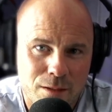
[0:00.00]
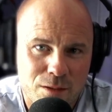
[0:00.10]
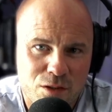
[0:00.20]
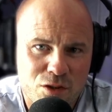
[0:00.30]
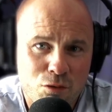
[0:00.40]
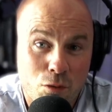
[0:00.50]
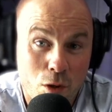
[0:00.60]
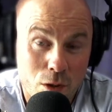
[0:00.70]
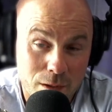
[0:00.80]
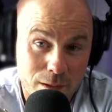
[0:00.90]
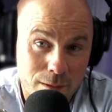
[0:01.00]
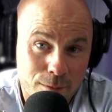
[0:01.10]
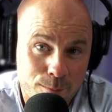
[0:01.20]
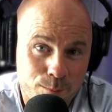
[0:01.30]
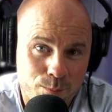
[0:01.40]

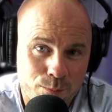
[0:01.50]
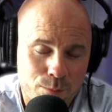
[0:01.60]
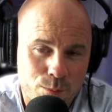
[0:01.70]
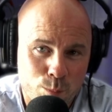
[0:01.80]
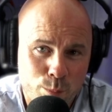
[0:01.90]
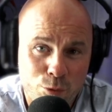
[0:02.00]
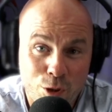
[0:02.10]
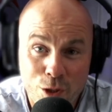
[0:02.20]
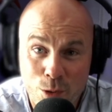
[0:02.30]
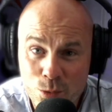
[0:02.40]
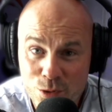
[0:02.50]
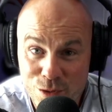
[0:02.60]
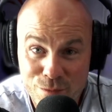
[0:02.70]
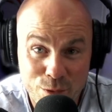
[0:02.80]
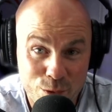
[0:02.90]
strong,
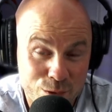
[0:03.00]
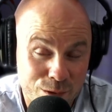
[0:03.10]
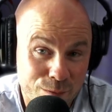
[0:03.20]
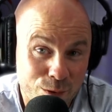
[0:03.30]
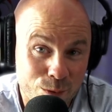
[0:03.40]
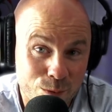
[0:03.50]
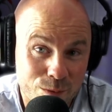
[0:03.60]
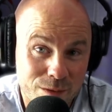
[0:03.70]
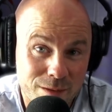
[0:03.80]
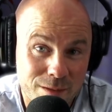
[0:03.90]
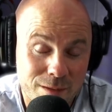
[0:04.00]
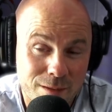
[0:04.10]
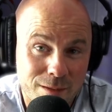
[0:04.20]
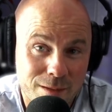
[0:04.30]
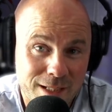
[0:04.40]
precocious version of you
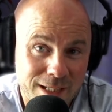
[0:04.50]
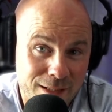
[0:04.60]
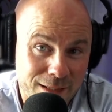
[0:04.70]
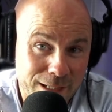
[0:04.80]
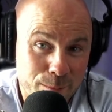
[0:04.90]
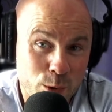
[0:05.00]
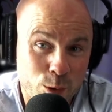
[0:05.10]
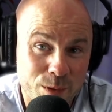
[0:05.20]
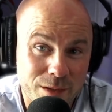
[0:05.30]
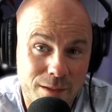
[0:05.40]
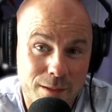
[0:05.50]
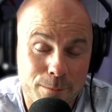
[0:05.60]
in that moment.